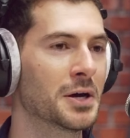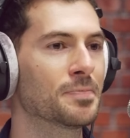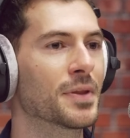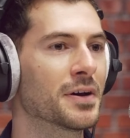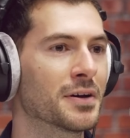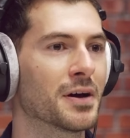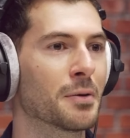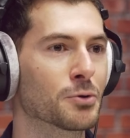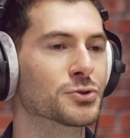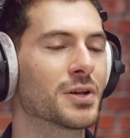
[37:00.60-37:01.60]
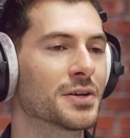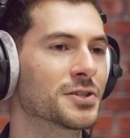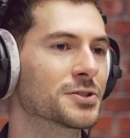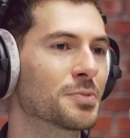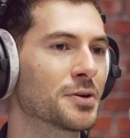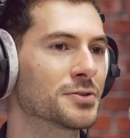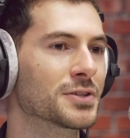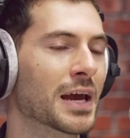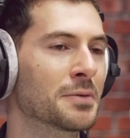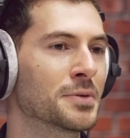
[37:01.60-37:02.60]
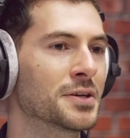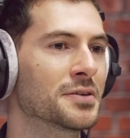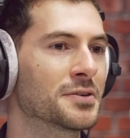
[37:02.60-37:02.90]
a personalized experience can be.